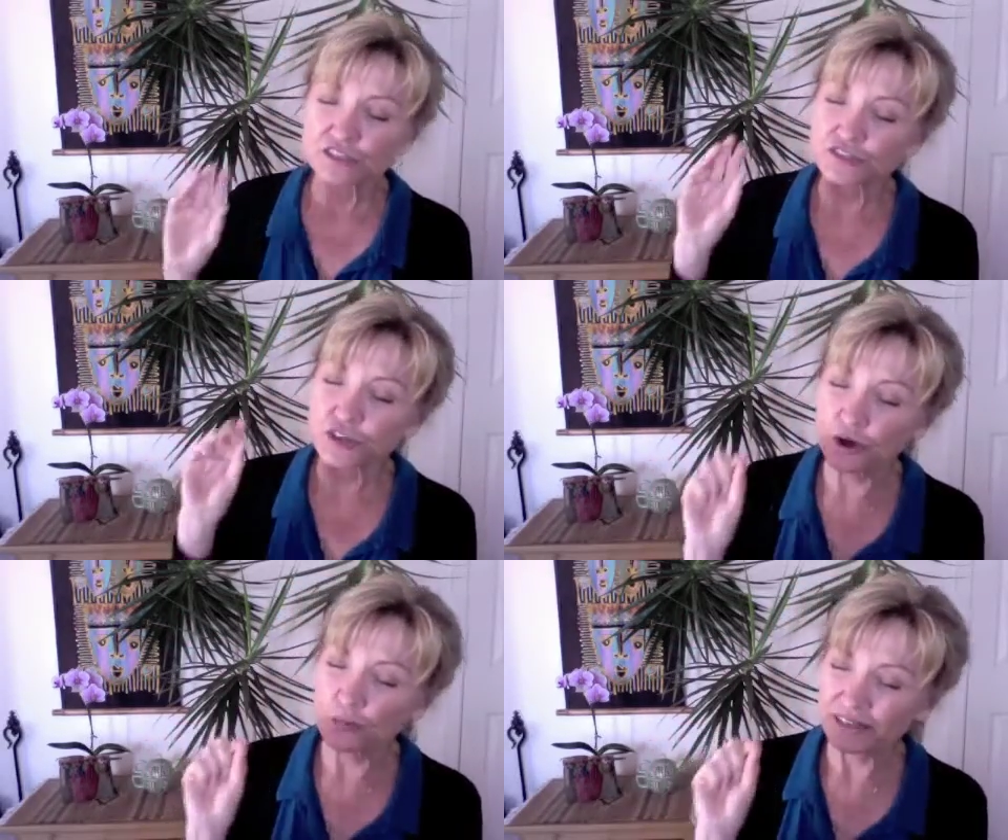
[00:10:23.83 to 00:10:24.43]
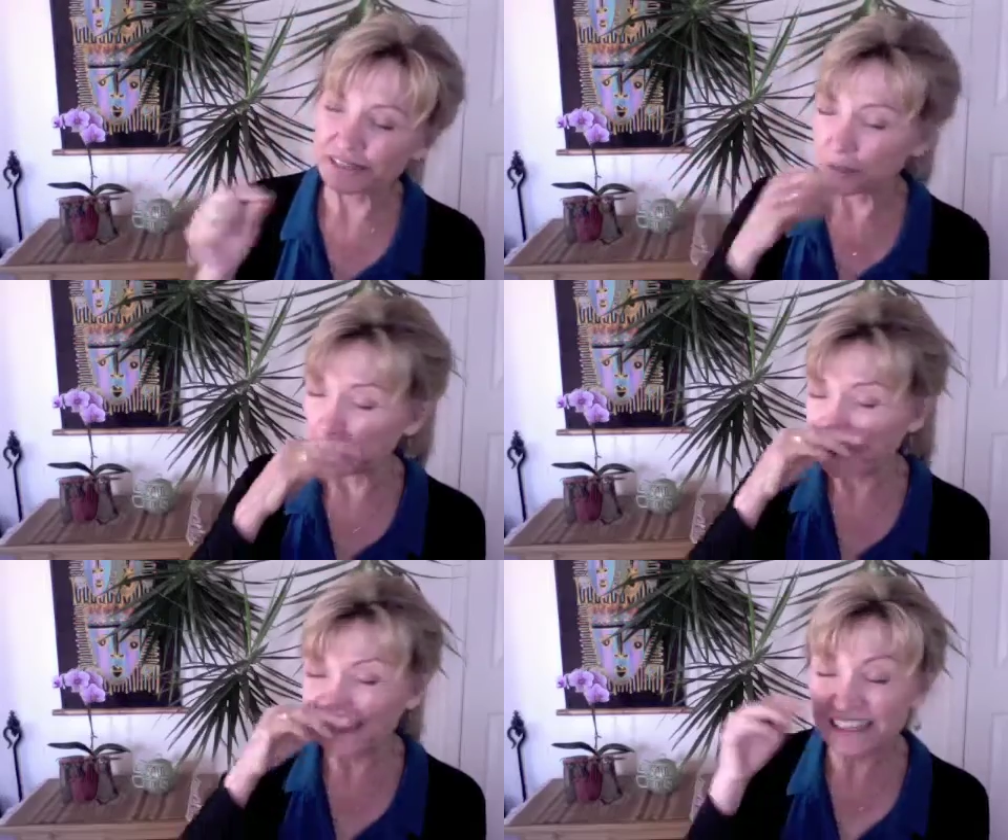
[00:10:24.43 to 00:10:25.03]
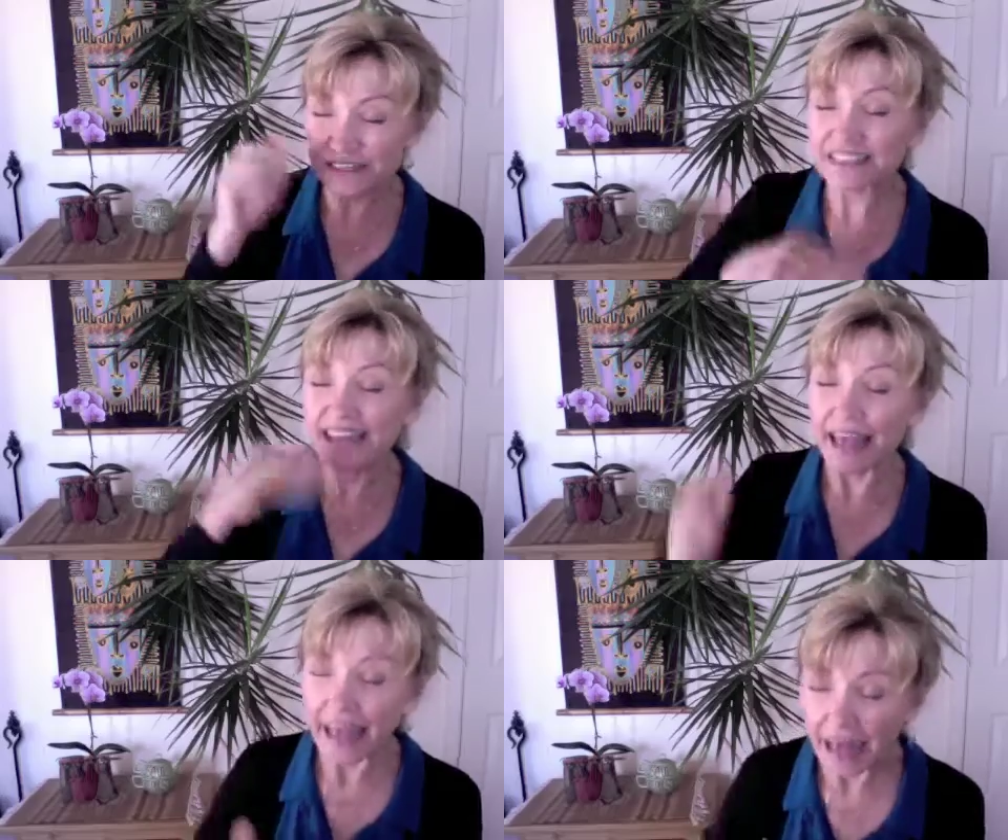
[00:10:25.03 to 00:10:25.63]
So, my dear, does it
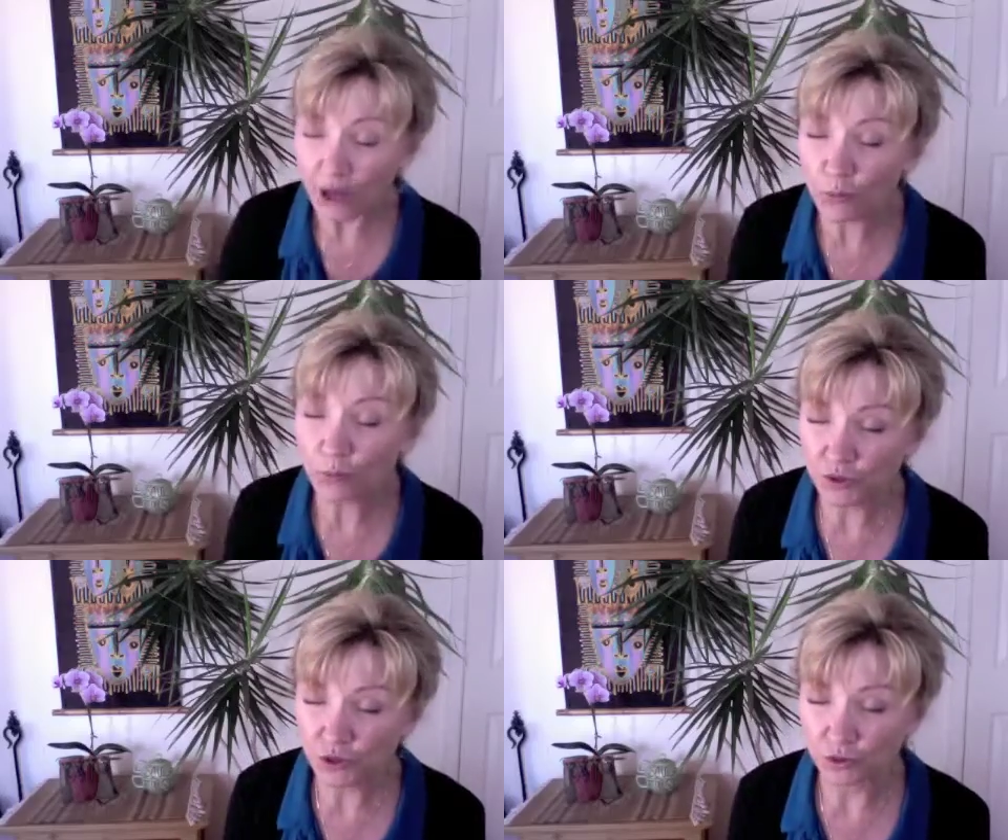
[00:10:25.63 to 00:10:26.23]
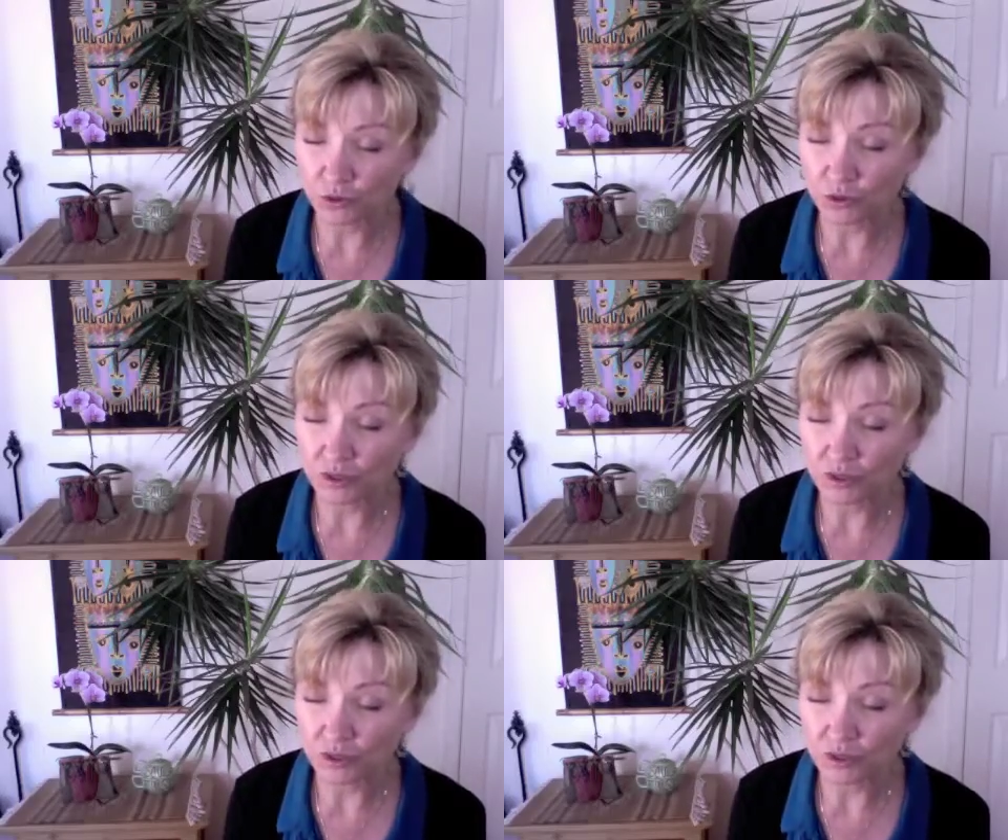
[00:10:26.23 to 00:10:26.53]
help you?